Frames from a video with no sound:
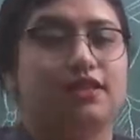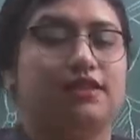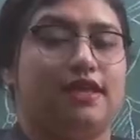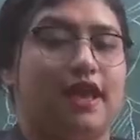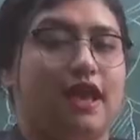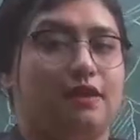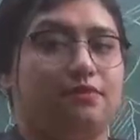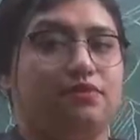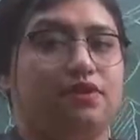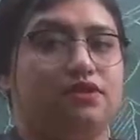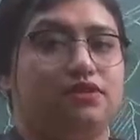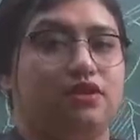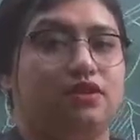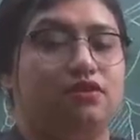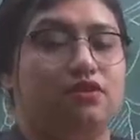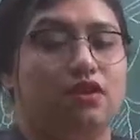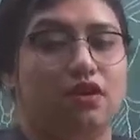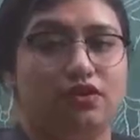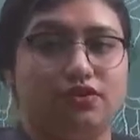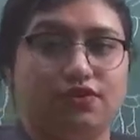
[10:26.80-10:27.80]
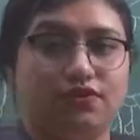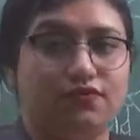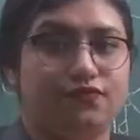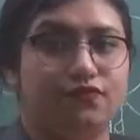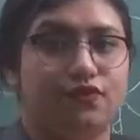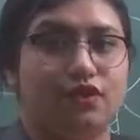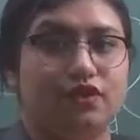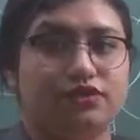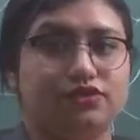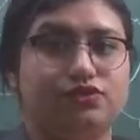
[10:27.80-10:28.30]
they have got a lot of
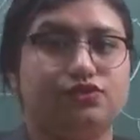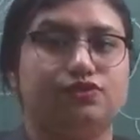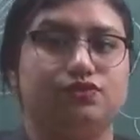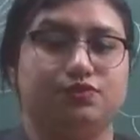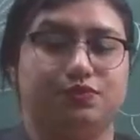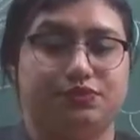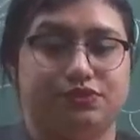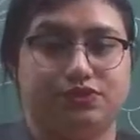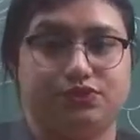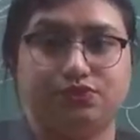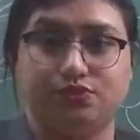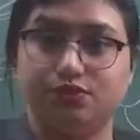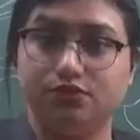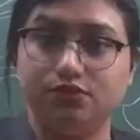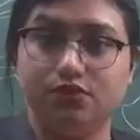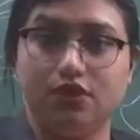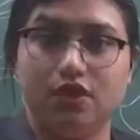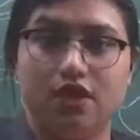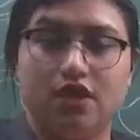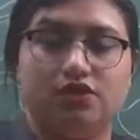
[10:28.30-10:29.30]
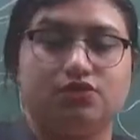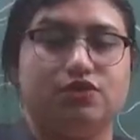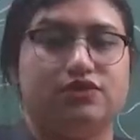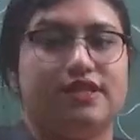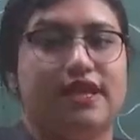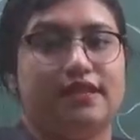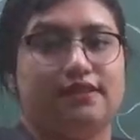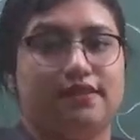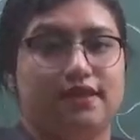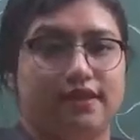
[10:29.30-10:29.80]
works to do so
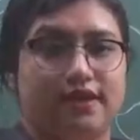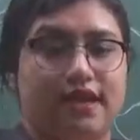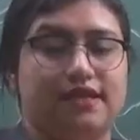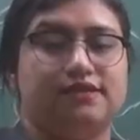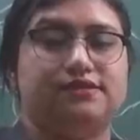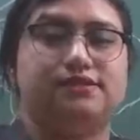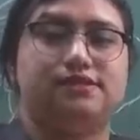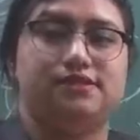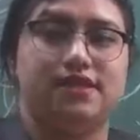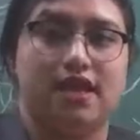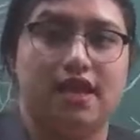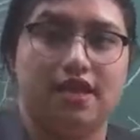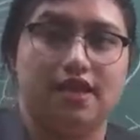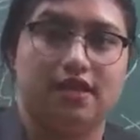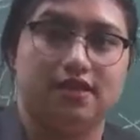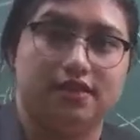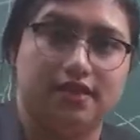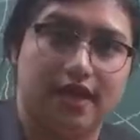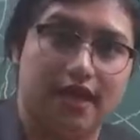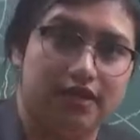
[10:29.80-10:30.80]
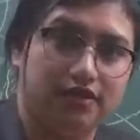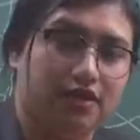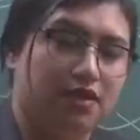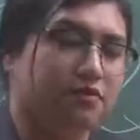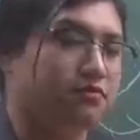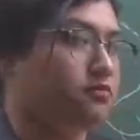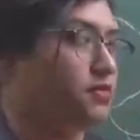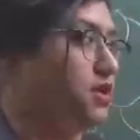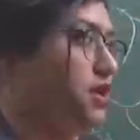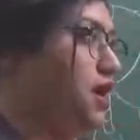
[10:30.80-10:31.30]
that they can stay in that
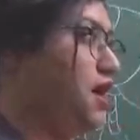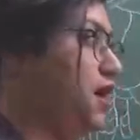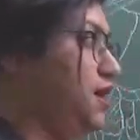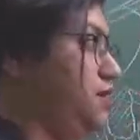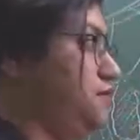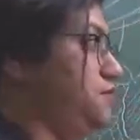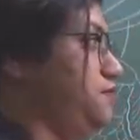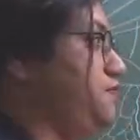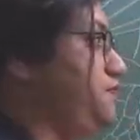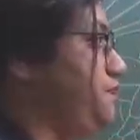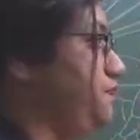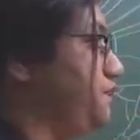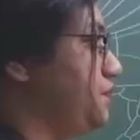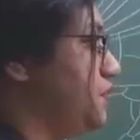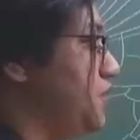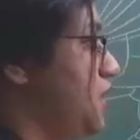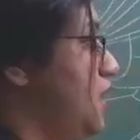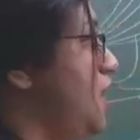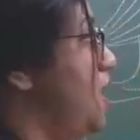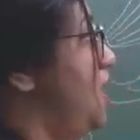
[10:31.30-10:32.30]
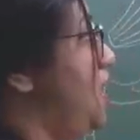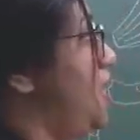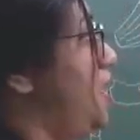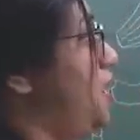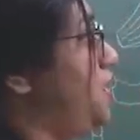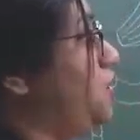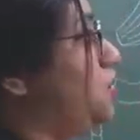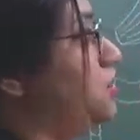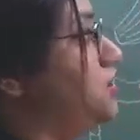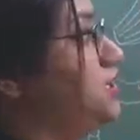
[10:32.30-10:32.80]
beehive.
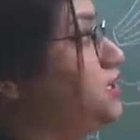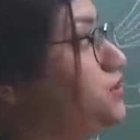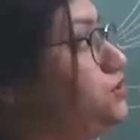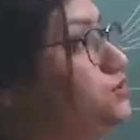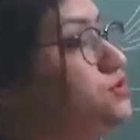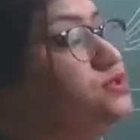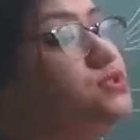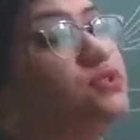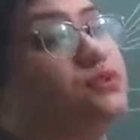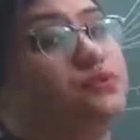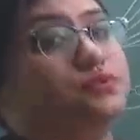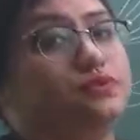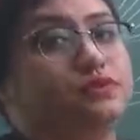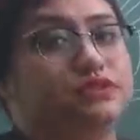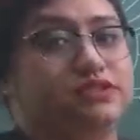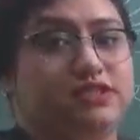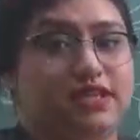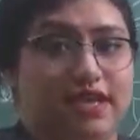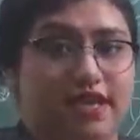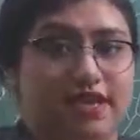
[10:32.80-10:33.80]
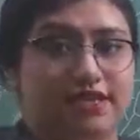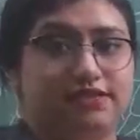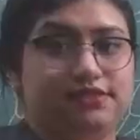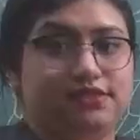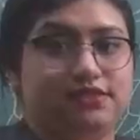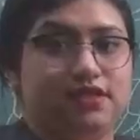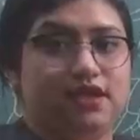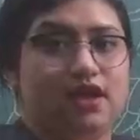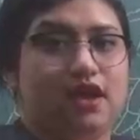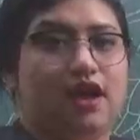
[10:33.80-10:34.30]
According to the
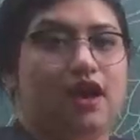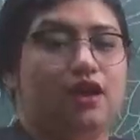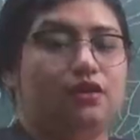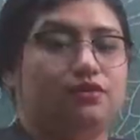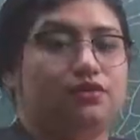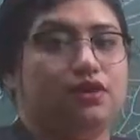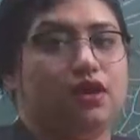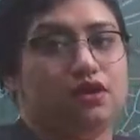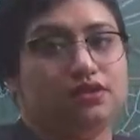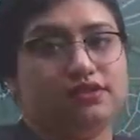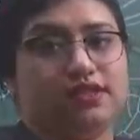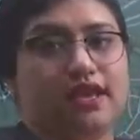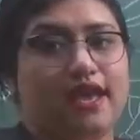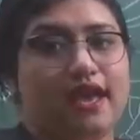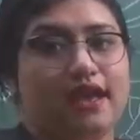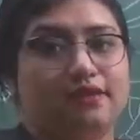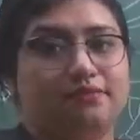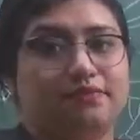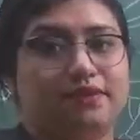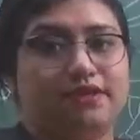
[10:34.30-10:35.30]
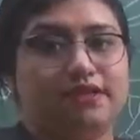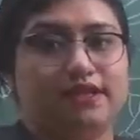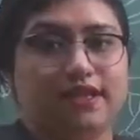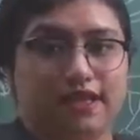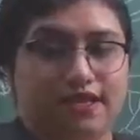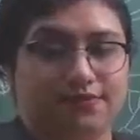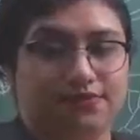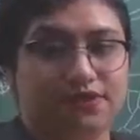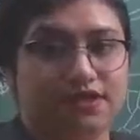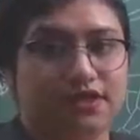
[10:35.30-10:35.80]
days, how long they have been
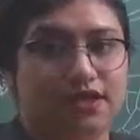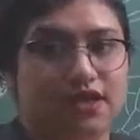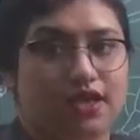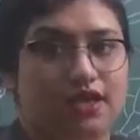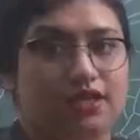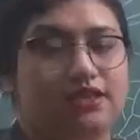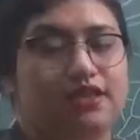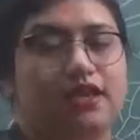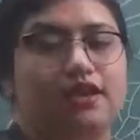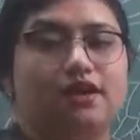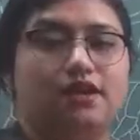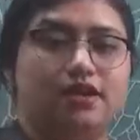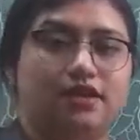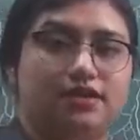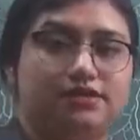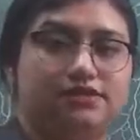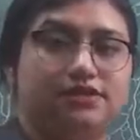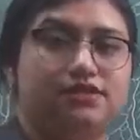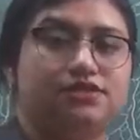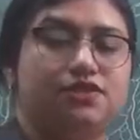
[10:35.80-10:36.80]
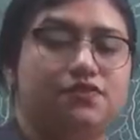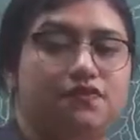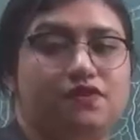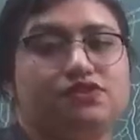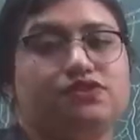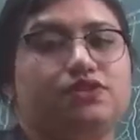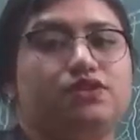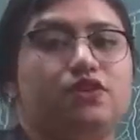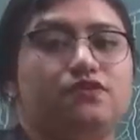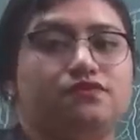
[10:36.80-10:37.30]
lived, there is the
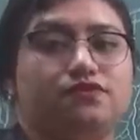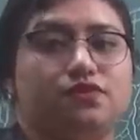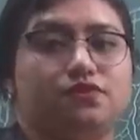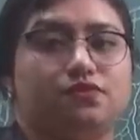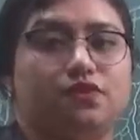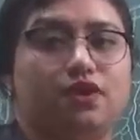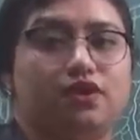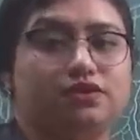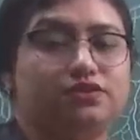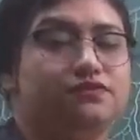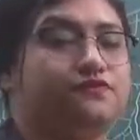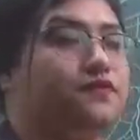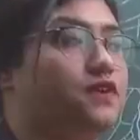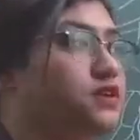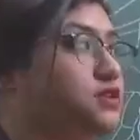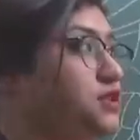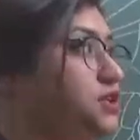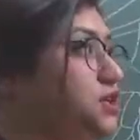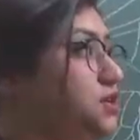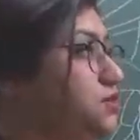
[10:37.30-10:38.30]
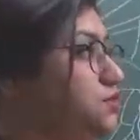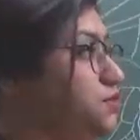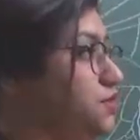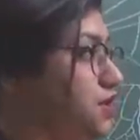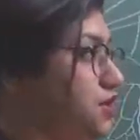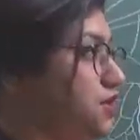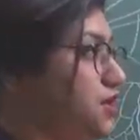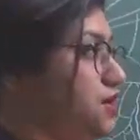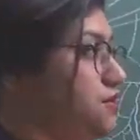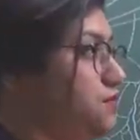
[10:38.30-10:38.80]
division of the works for the
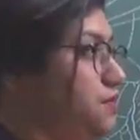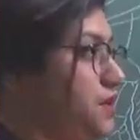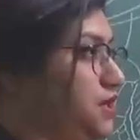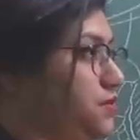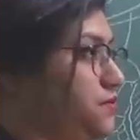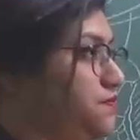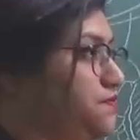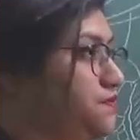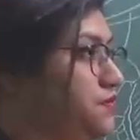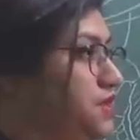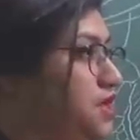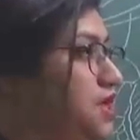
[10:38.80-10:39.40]
worker bee.